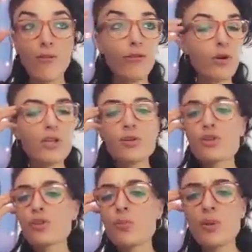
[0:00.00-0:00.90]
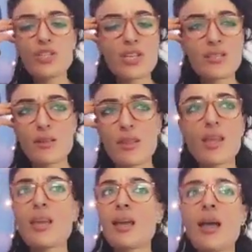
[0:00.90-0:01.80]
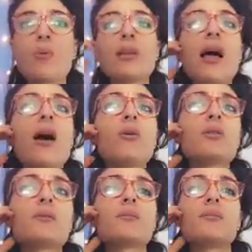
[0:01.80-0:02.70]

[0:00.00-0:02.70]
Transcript: for you should be just the thinking out loud.